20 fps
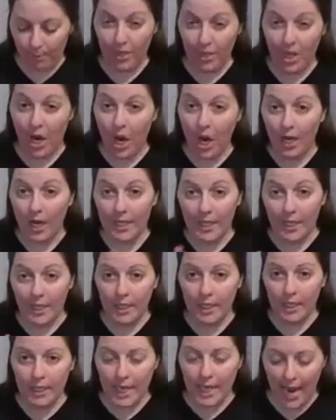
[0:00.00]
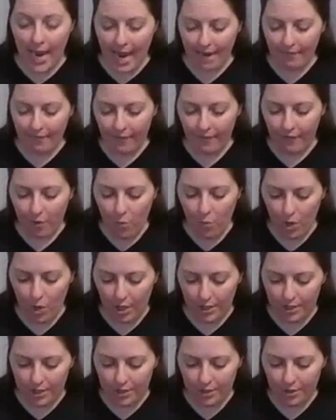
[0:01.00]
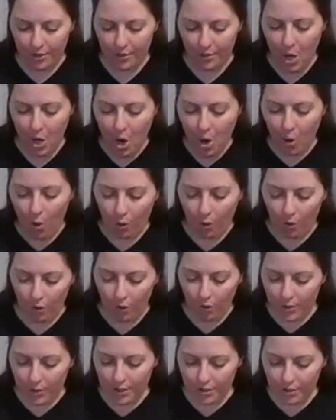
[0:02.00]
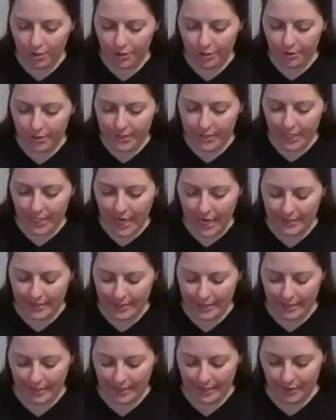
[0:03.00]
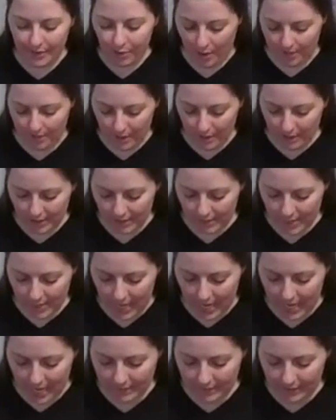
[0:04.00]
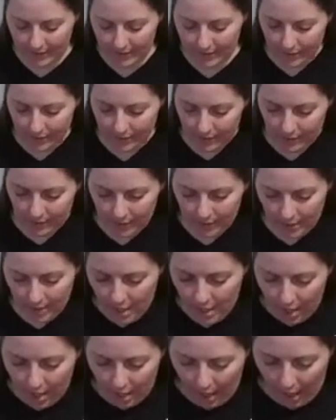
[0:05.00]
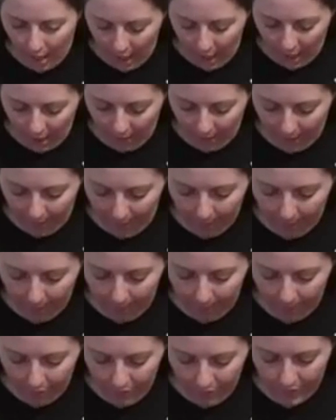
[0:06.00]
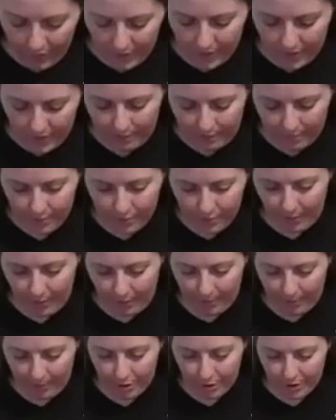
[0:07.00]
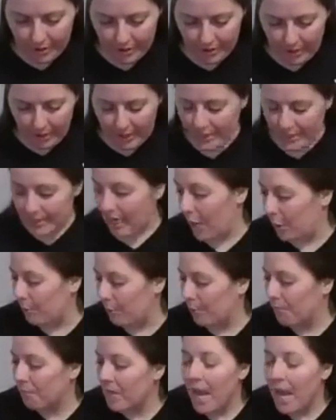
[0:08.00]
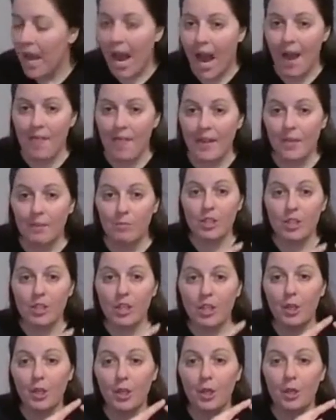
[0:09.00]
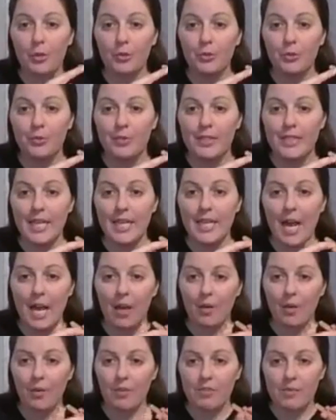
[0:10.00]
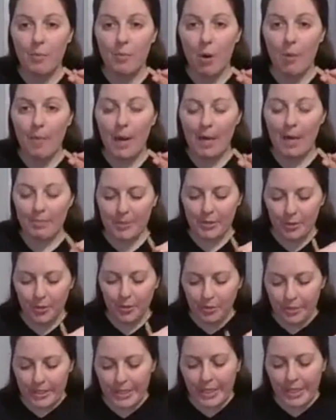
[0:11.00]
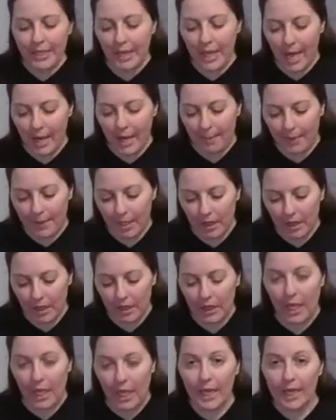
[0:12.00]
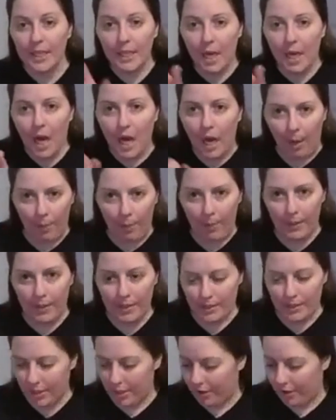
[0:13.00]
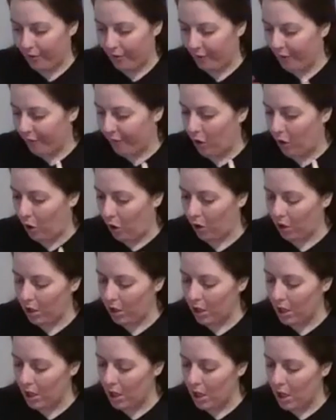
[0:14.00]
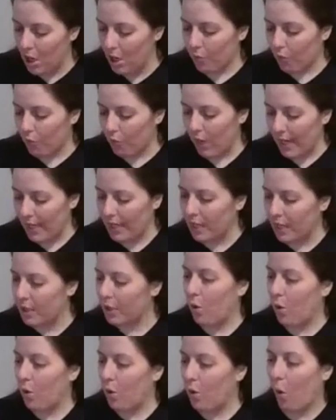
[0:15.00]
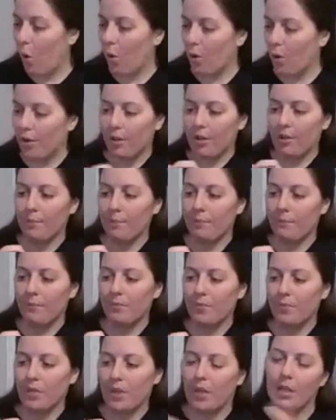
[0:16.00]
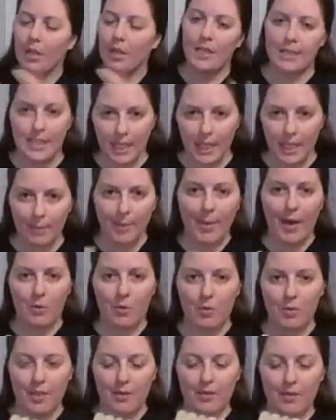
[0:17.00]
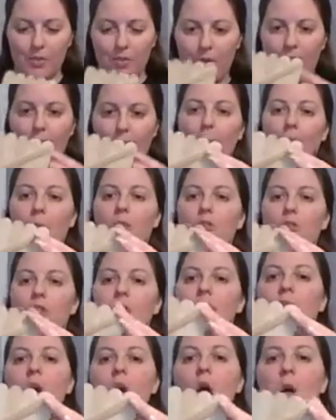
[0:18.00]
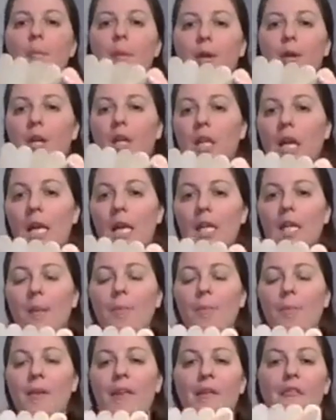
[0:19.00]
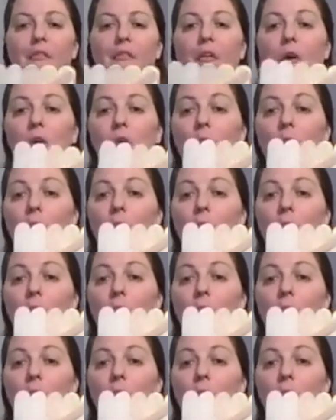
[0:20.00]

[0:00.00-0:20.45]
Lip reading: cut it in half if you wanted to, or you can just use it as is. So I'm going to leave it as is. I moved them, so I'm going to push this back down, and then I'm just going to glue down the small popsicle stick, and I'm going to line it up into the far right corner it's going to be backwards on the screen. I apologize. You're going to line it up in that far